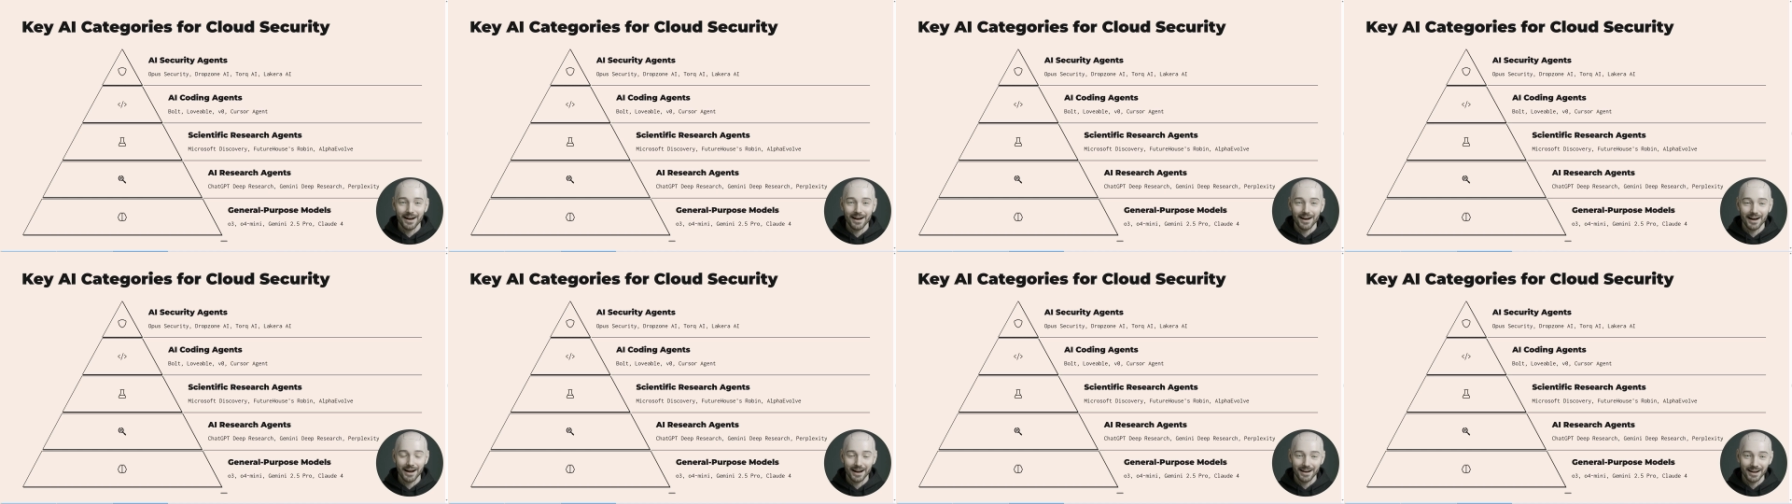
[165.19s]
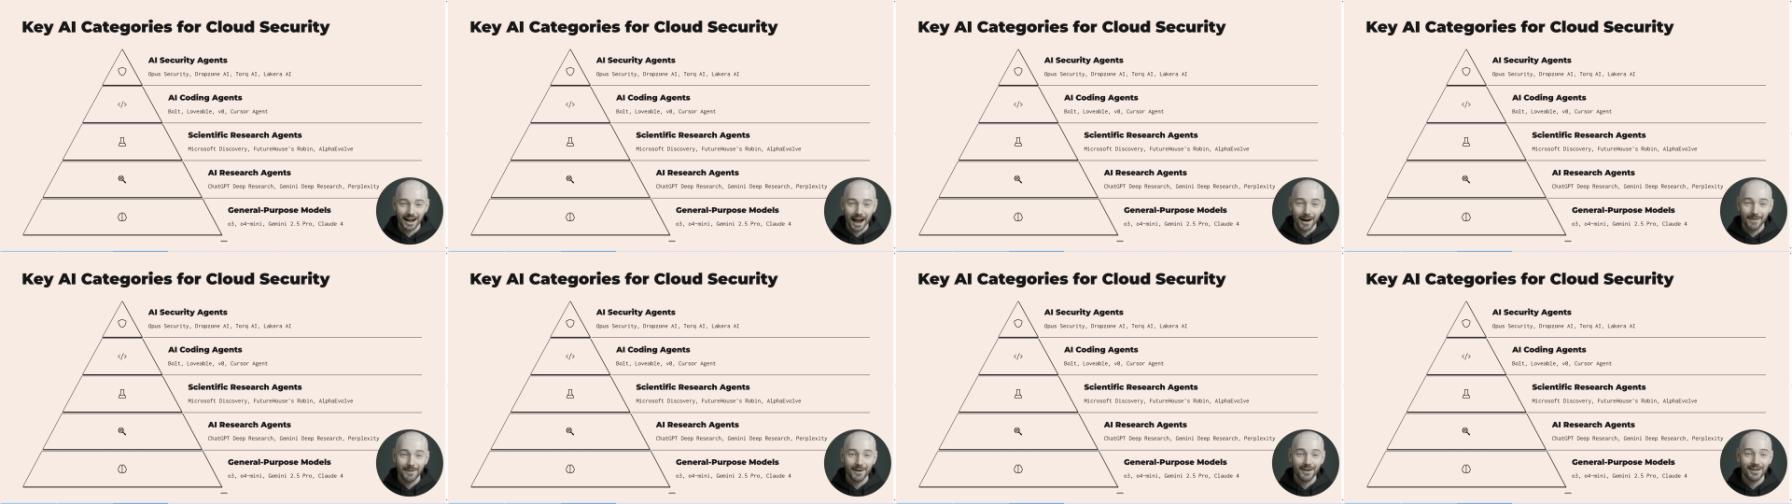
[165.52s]

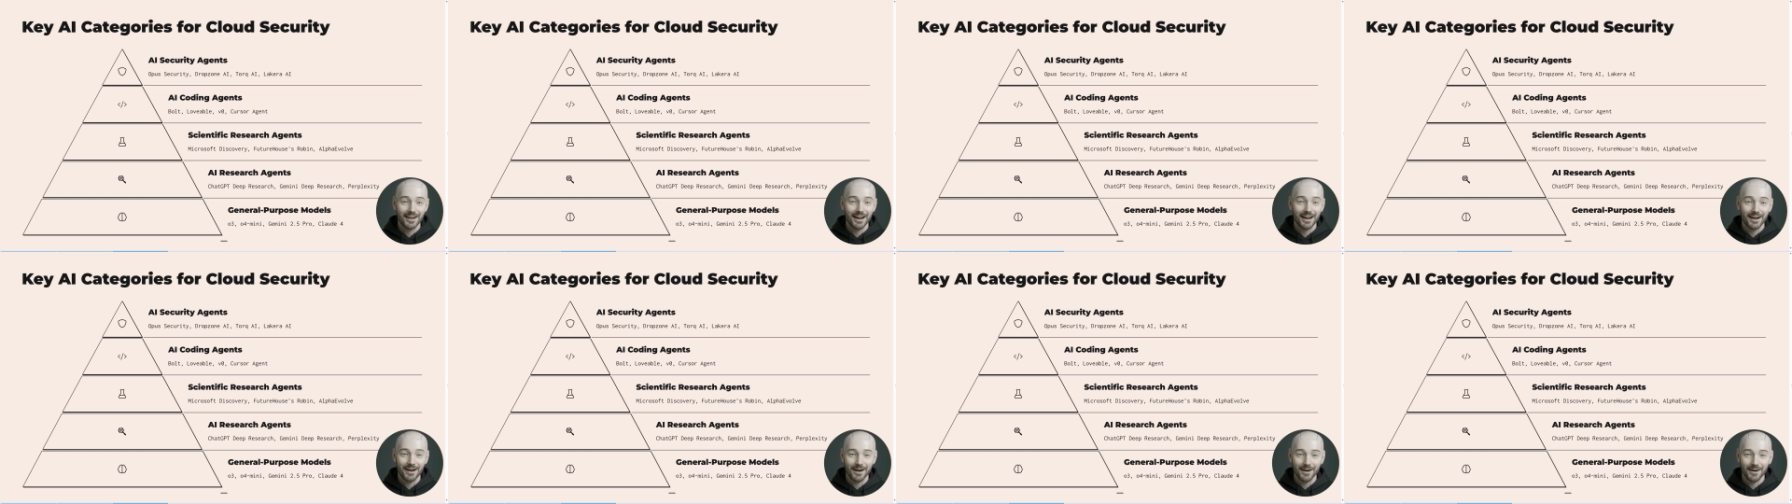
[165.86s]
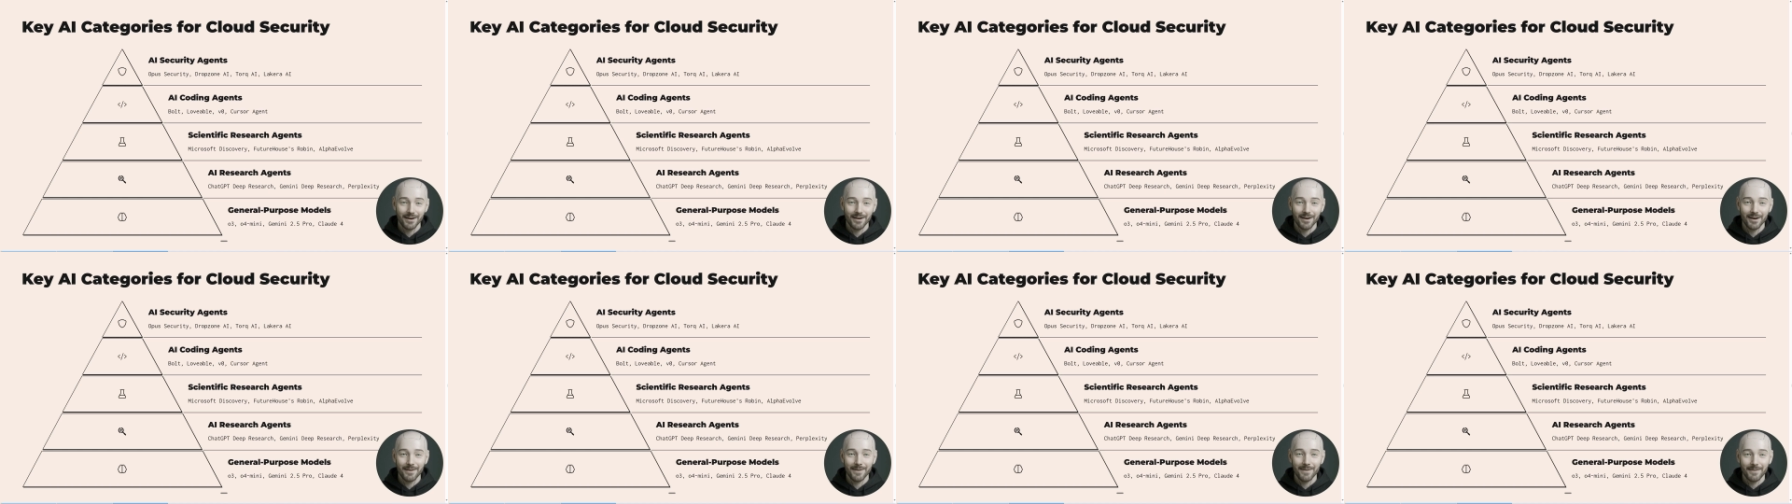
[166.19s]
Examples
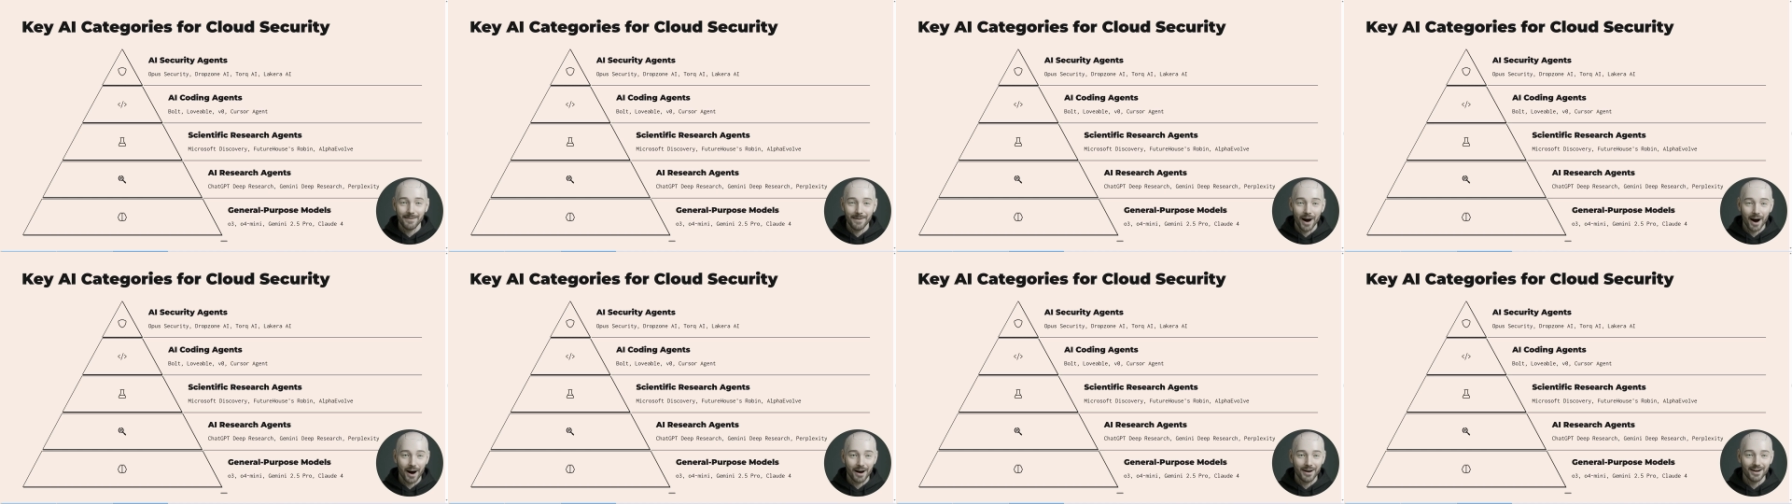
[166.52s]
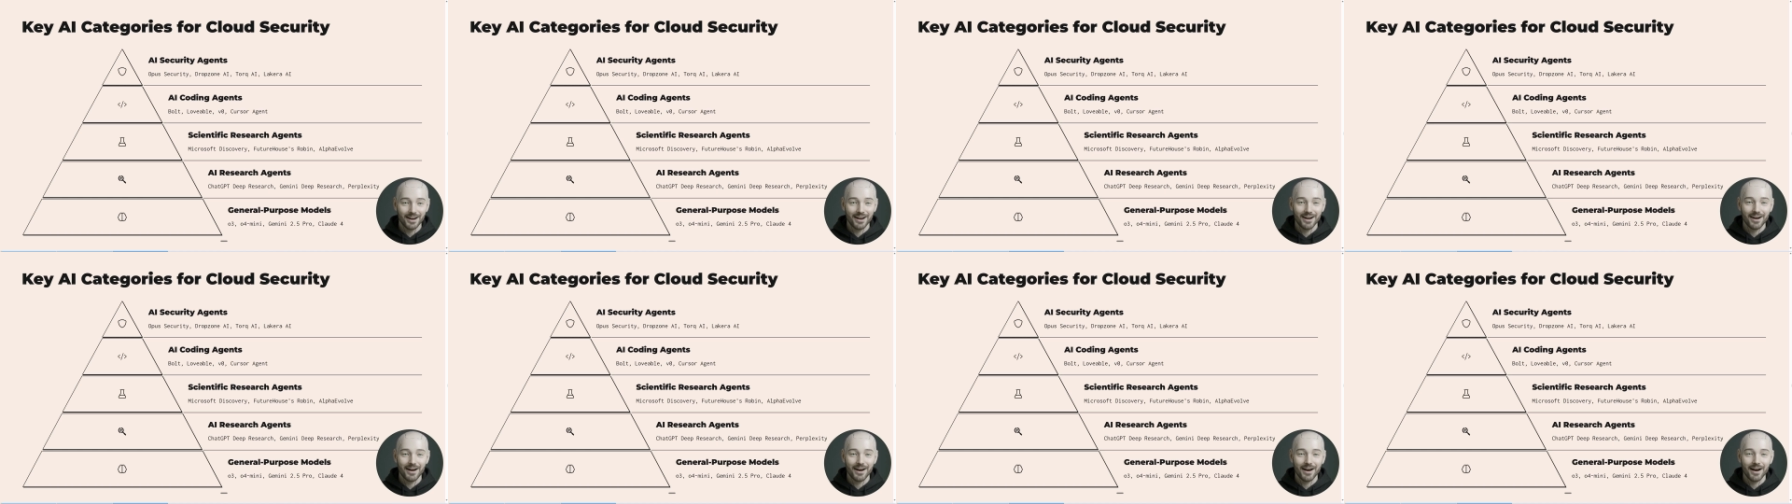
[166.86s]
include
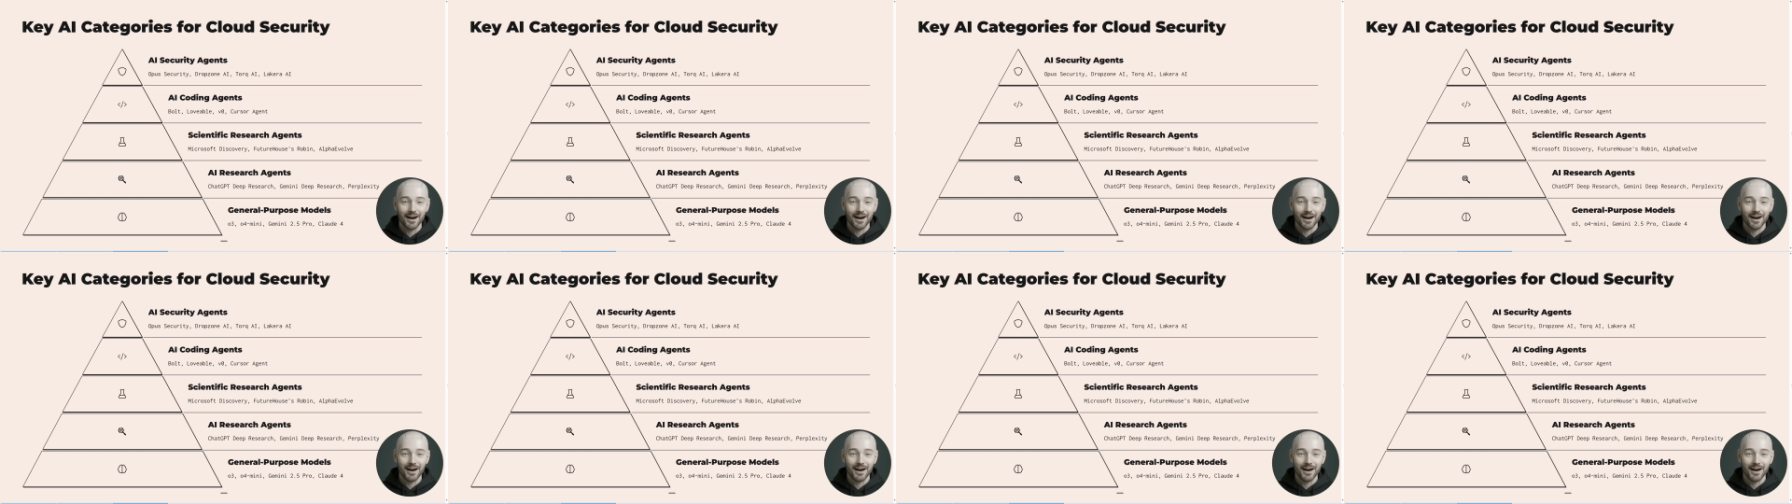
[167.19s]
Bolt,